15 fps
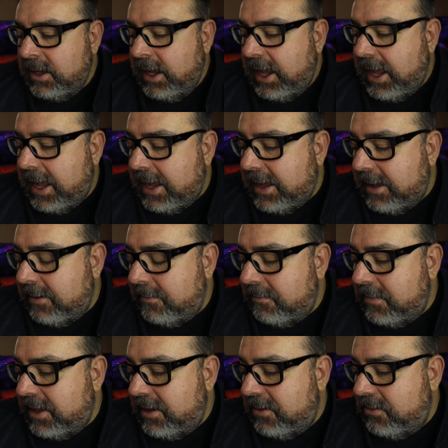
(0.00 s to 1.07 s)

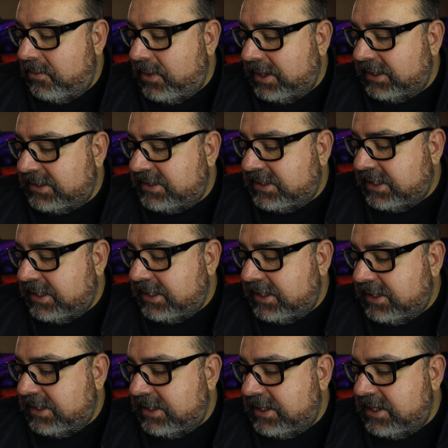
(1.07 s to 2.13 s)
But
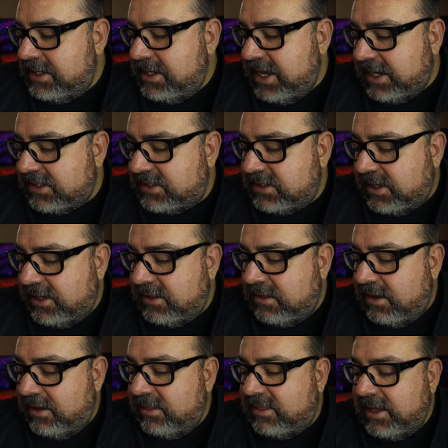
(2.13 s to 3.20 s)
yes,
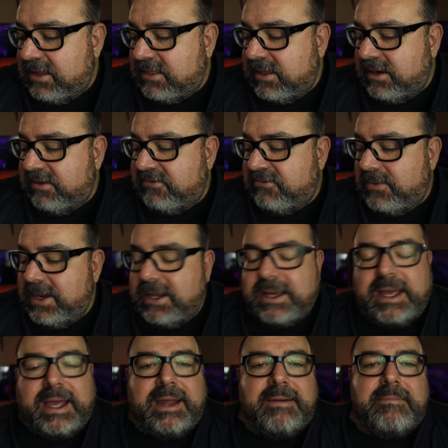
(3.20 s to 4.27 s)
I think that if we
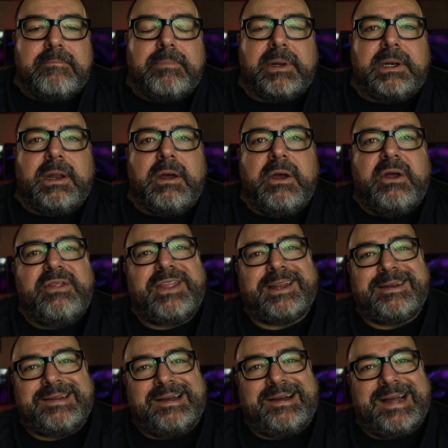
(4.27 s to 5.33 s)
can blur the
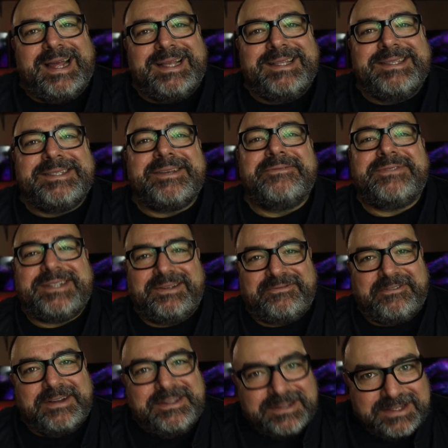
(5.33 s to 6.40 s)
lines of
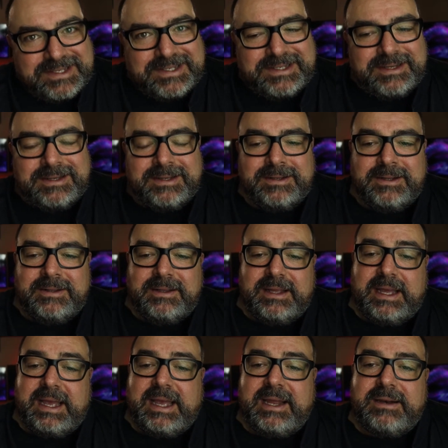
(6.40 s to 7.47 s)
difference,
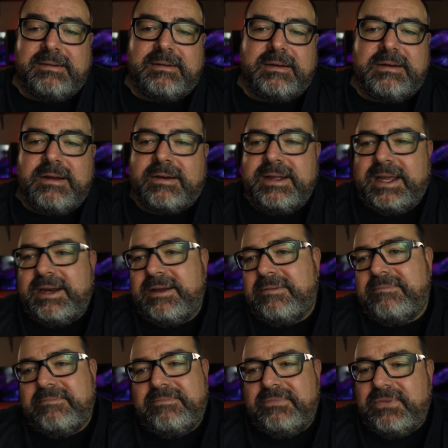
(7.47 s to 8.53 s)
and not
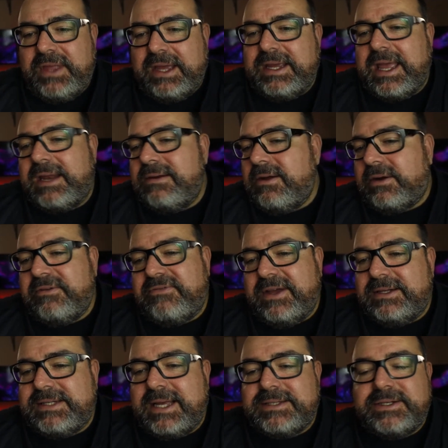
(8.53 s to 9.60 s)
in not a
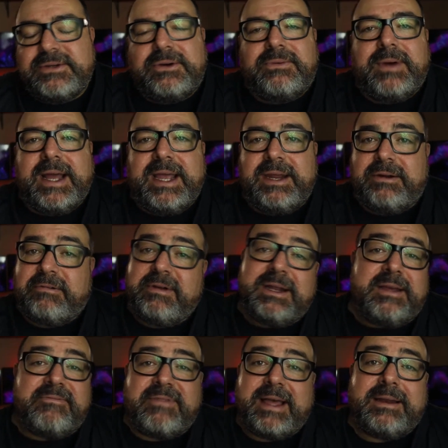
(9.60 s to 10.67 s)
fantastical way, in a
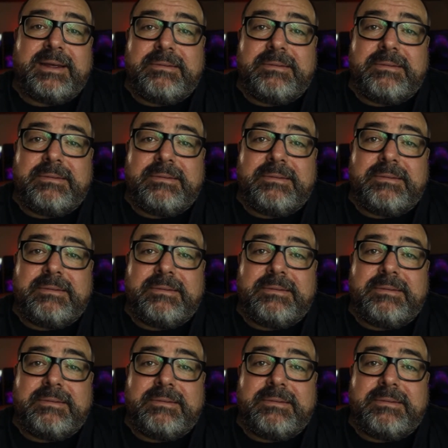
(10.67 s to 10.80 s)
really valid